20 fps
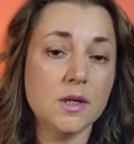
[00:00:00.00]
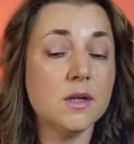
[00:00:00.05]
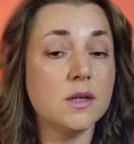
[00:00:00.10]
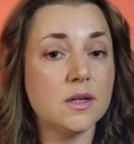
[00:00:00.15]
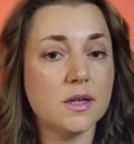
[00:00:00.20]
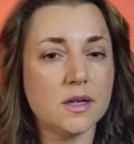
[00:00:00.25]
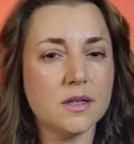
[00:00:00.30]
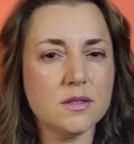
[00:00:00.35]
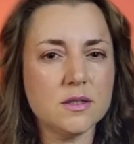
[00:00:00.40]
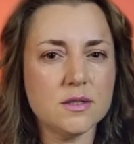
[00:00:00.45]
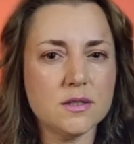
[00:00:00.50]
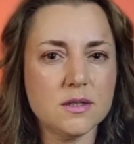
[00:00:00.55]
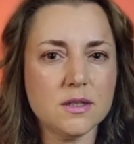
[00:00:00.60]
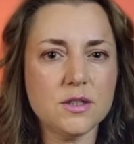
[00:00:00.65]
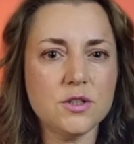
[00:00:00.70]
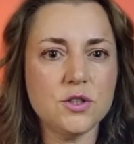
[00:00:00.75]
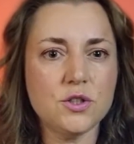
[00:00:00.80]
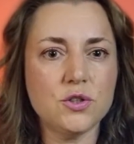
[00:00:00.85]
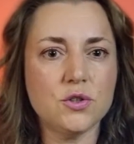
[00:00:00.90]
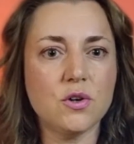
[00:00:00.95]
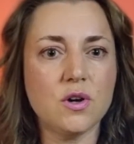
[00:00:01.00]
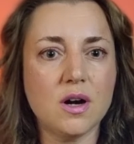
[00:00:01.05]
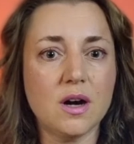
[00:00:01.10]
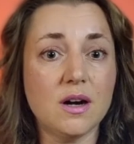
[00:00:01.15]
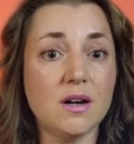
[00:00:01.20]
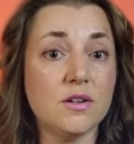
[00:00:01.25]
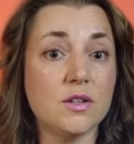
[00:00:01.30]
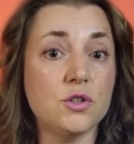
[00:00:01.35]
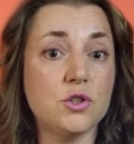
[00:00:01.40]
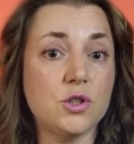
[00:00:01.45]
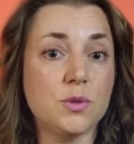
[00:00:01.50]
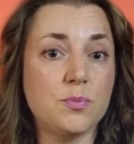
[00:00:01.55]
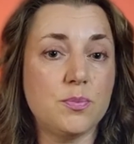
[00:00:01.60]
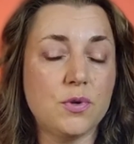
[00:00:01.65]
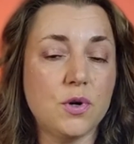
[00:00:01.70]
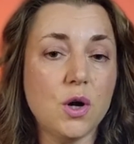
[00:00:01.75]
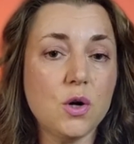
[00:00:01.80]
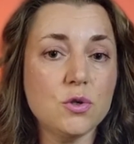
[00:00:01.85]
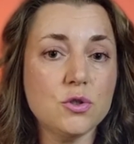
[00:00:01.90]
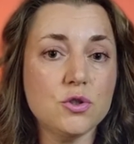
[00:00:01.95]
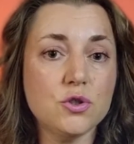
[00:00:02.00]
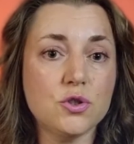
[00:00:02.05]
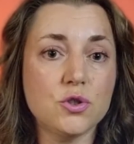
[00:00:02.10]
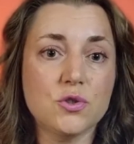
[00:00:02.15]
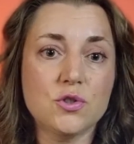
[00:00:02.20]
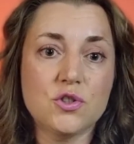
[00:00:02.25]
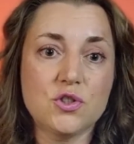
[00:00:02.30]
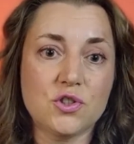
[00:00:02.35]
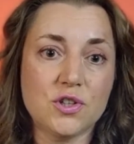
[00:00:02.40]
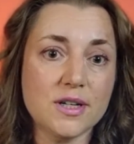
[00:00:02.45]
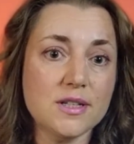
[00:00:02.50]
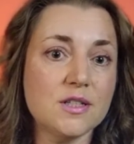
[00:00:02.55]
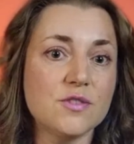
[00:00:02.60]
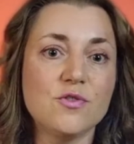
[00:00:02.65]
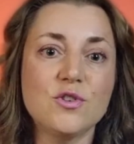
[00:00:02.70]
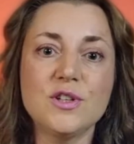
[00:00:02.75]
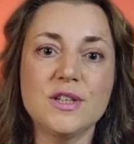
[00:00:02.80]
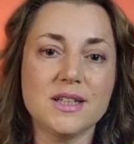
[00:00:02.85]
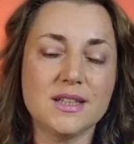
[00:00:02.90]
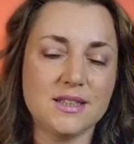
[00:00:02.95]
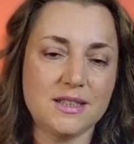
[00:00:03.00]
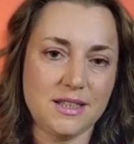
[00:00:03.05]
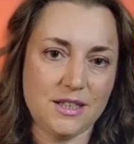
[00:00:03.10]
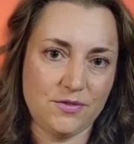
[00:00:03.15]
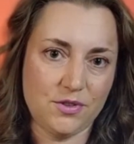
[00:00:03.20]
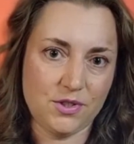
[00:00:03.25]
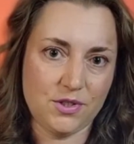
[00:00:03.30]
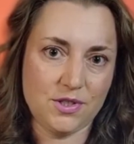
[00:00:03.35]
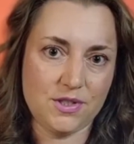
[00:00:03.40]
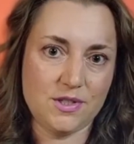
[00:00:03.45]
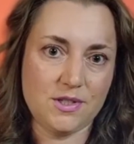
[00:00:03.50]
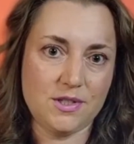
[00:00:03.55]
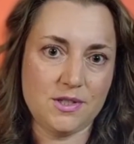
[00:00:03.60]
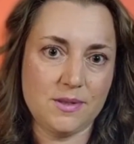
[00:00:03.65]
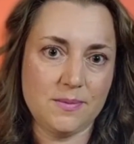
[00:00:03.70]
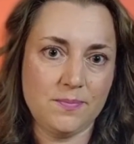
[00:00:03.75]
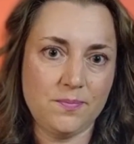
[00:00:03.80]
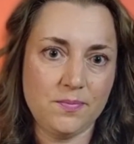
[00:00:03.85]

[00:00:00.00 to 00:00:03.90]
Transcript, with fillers: Consider your current approach to stressful activities.